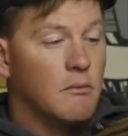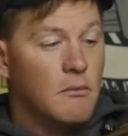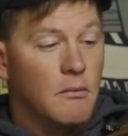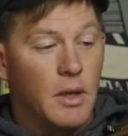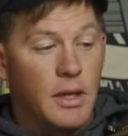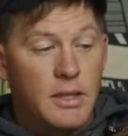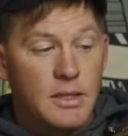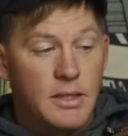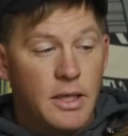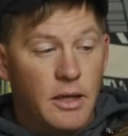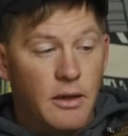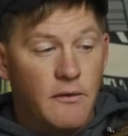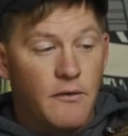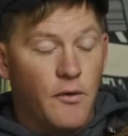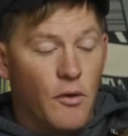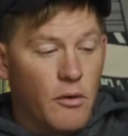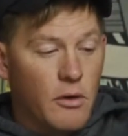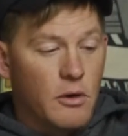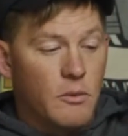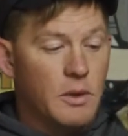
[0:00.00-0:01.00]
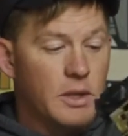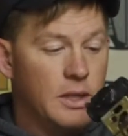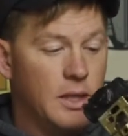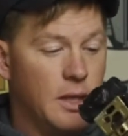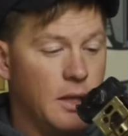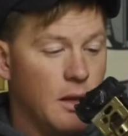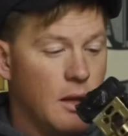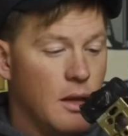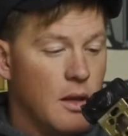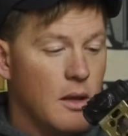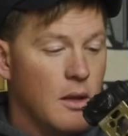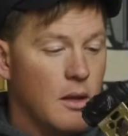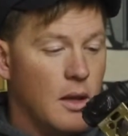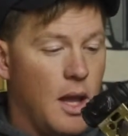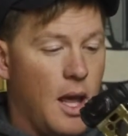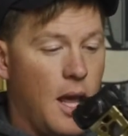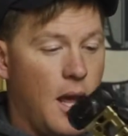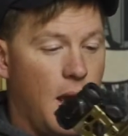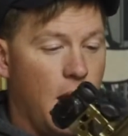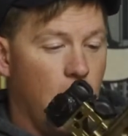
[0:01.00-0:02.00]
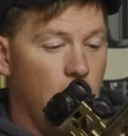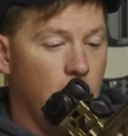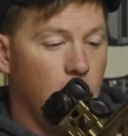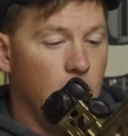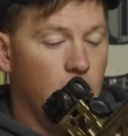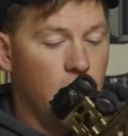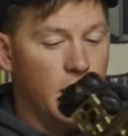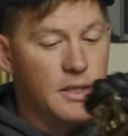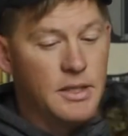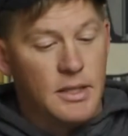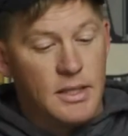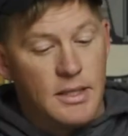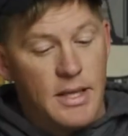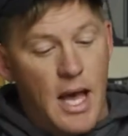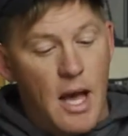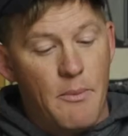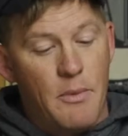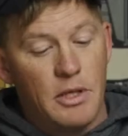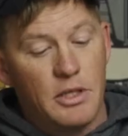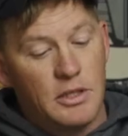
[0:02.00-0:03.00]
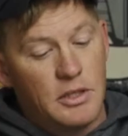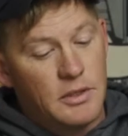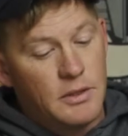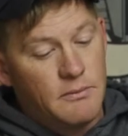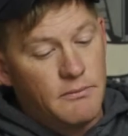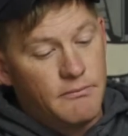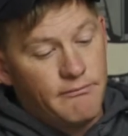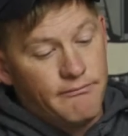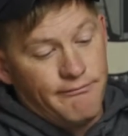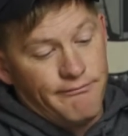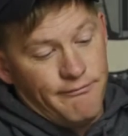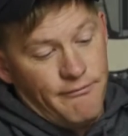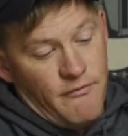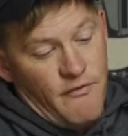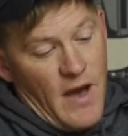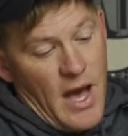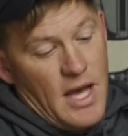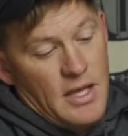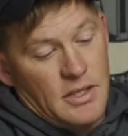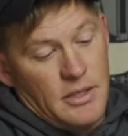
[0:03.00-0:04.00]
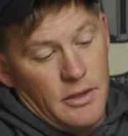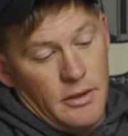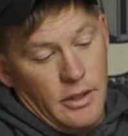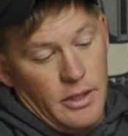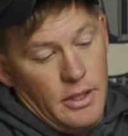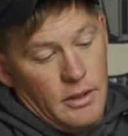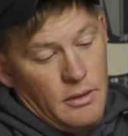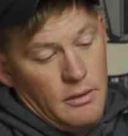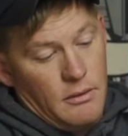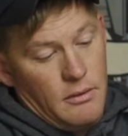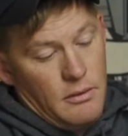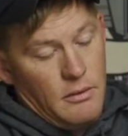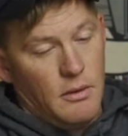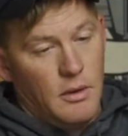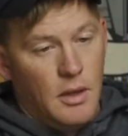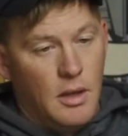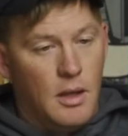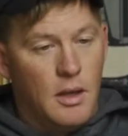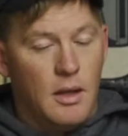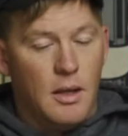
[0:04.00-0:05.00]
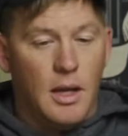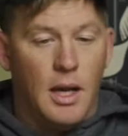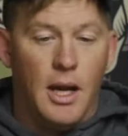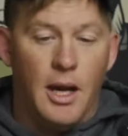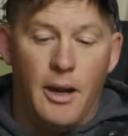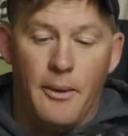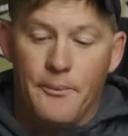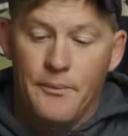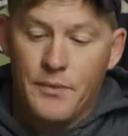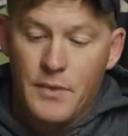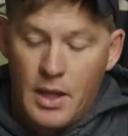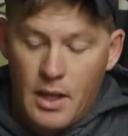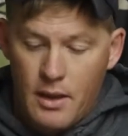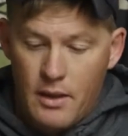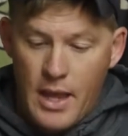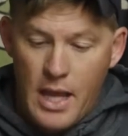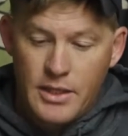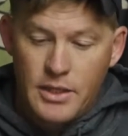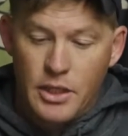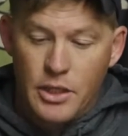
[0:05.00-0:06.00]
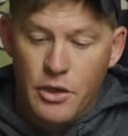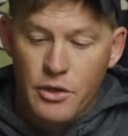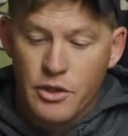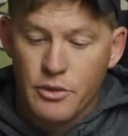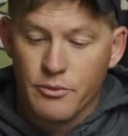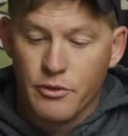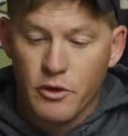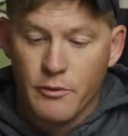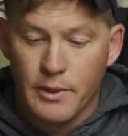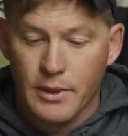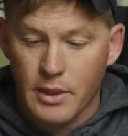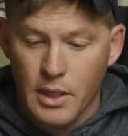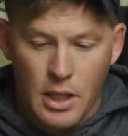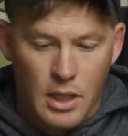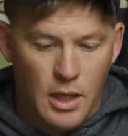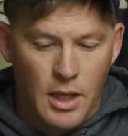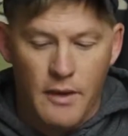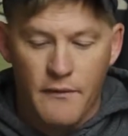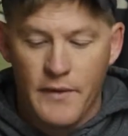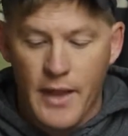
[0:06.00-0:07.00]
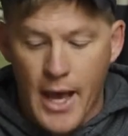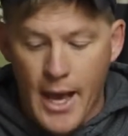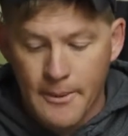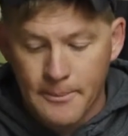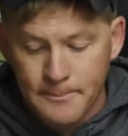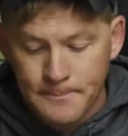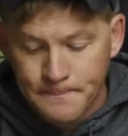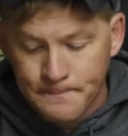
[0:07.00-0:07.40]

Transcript: and send it forward with it, and it's just that much faster. That's a huge improvement. Love that.